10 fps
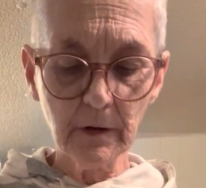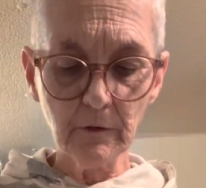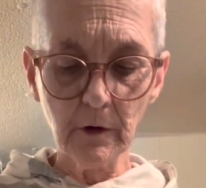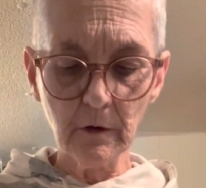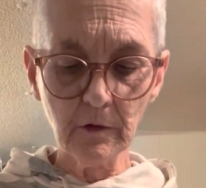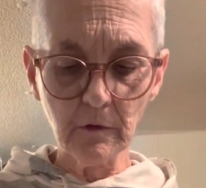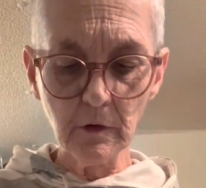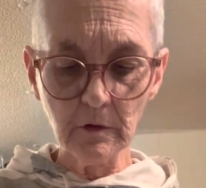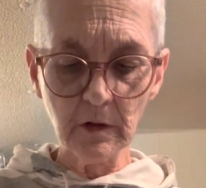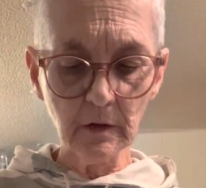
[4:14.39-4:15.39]
Those of you
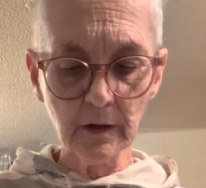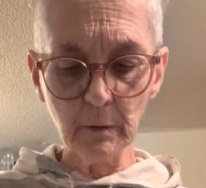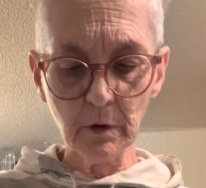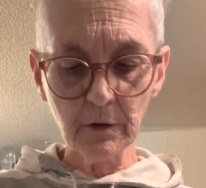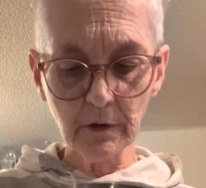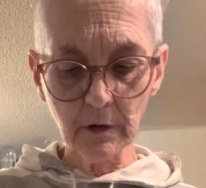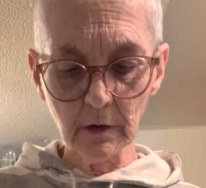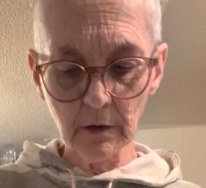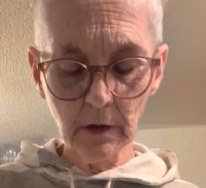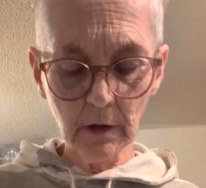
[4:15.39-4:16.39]
dealing with
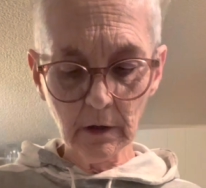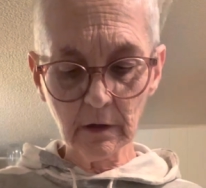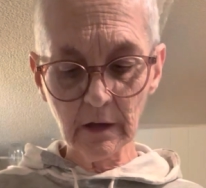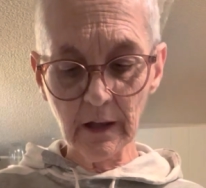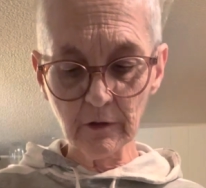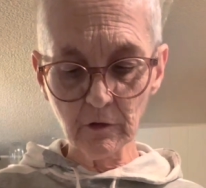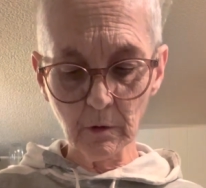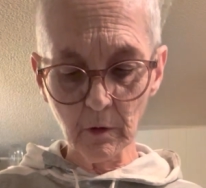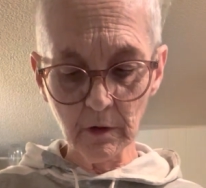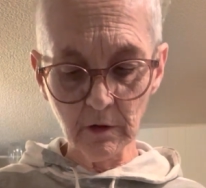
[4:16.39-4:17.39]

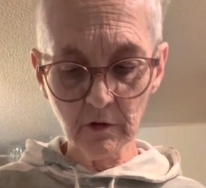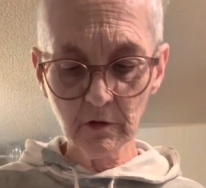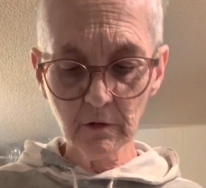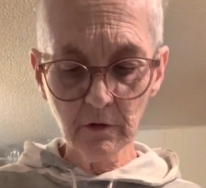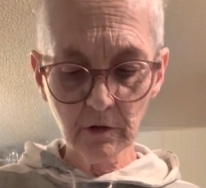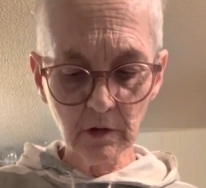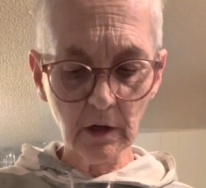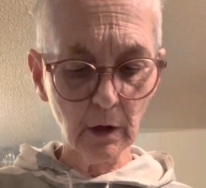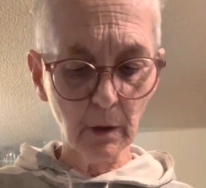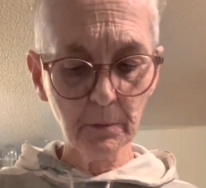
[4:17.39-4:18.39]
cholesterol issues, it
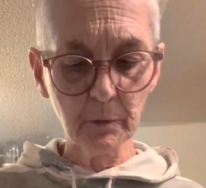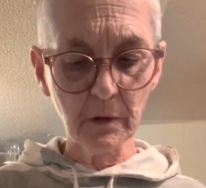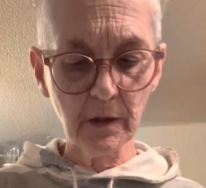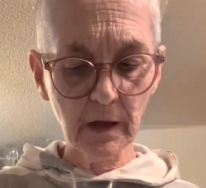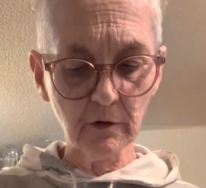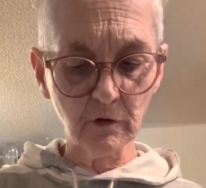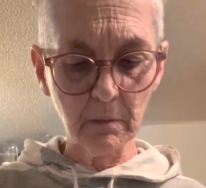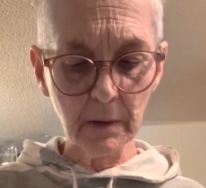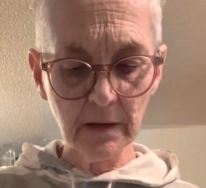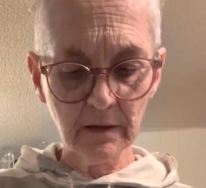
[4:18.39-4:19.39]
helps with that
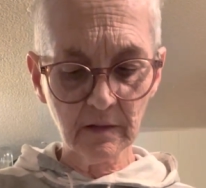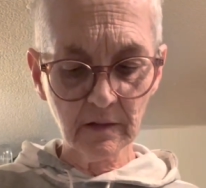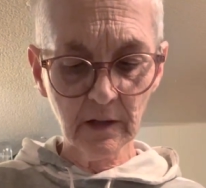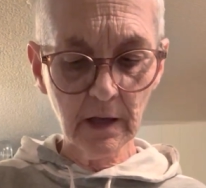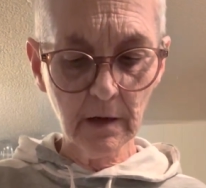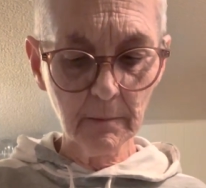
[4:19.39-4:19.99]
tremendously.